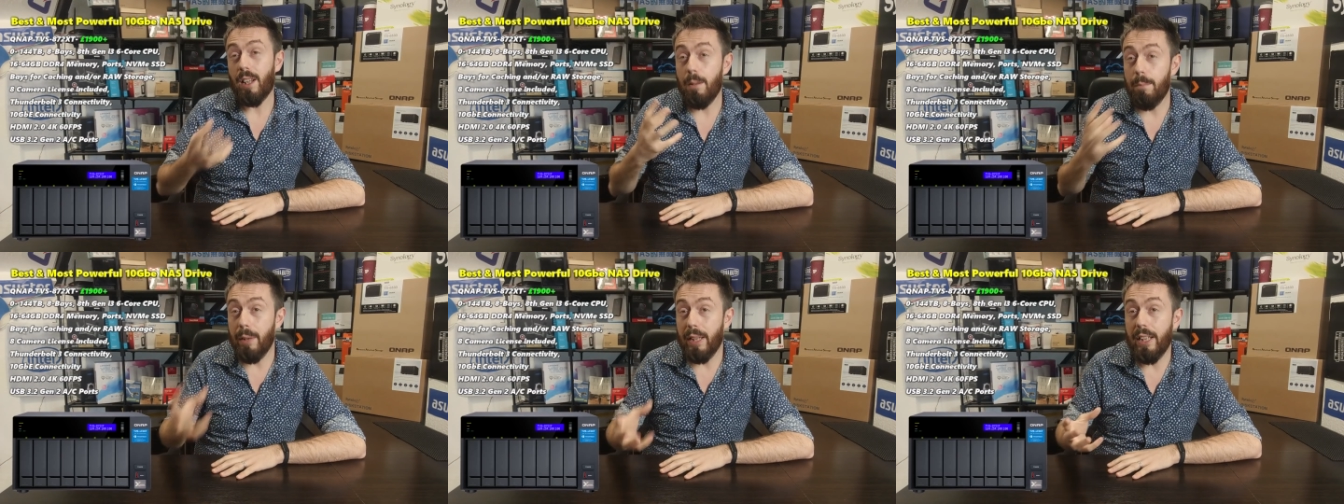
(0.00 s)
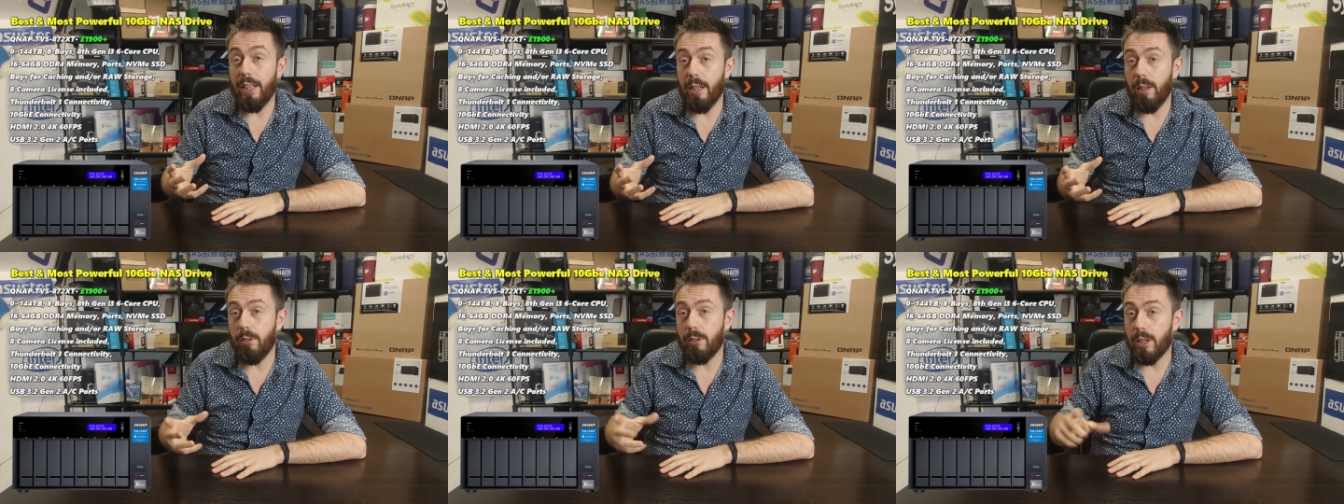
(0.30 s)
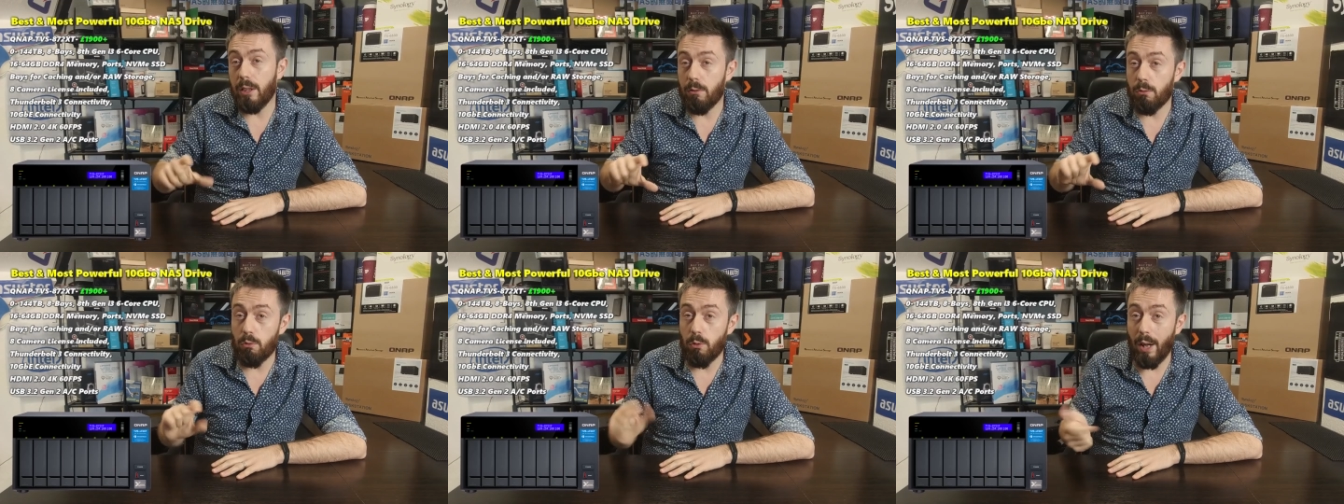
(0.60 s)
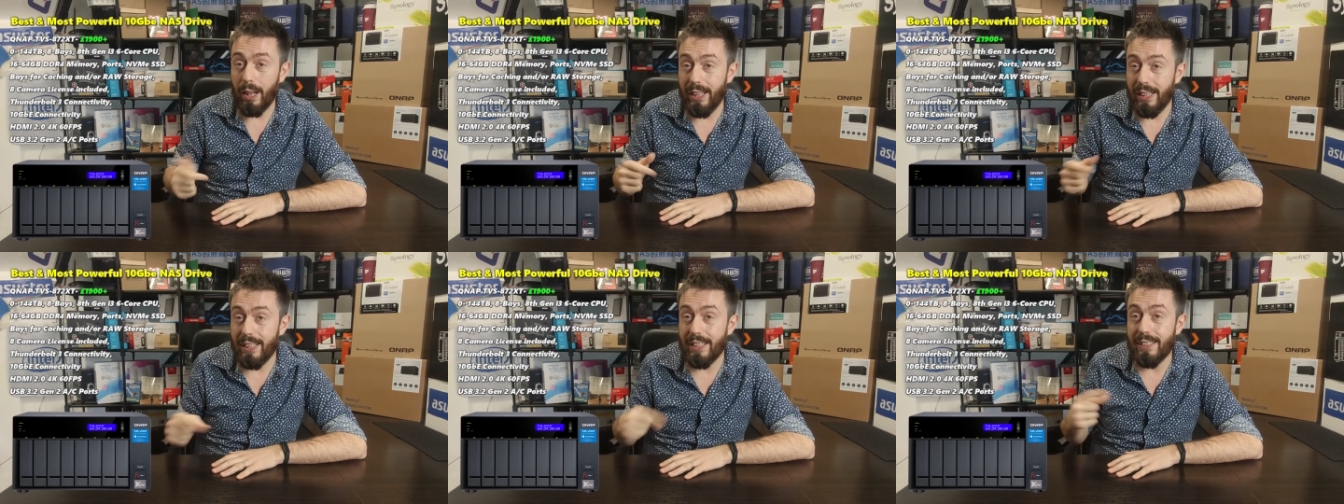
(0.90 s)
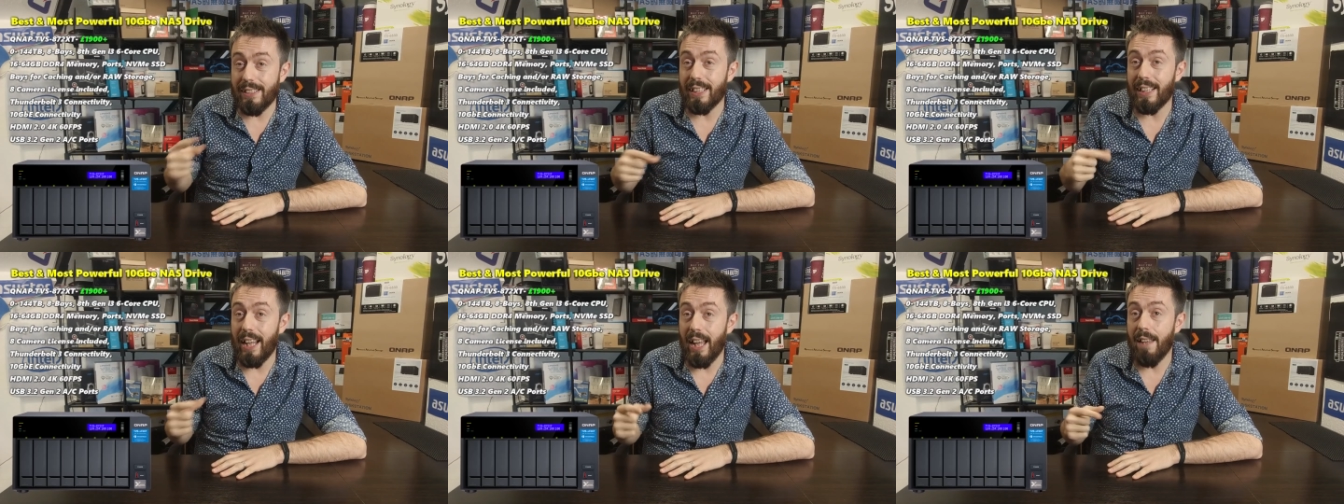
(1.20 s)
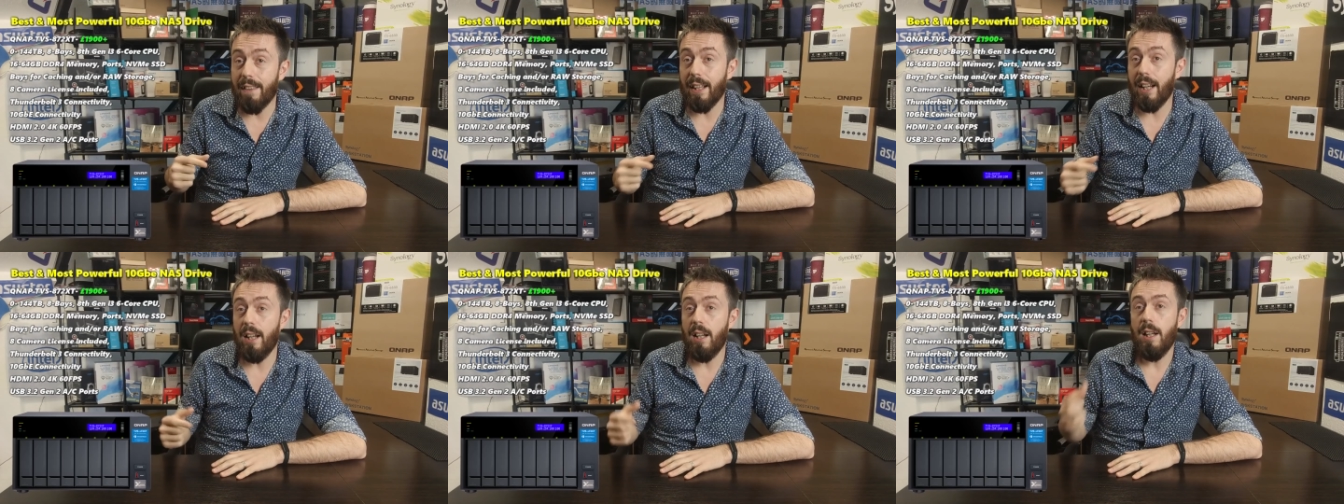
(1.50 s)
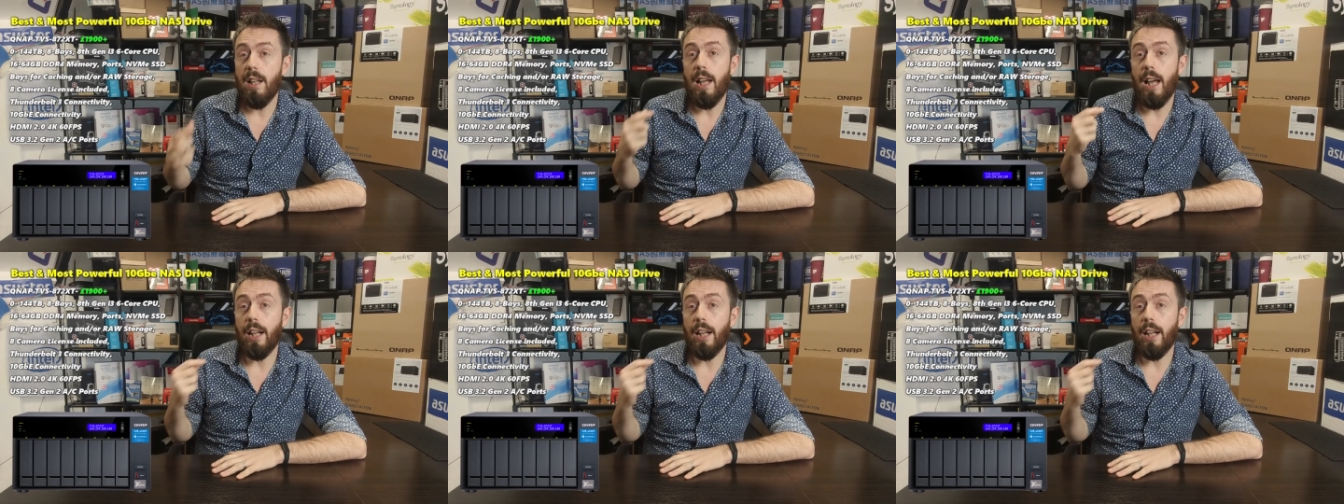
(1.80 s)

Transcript: can be used and raided together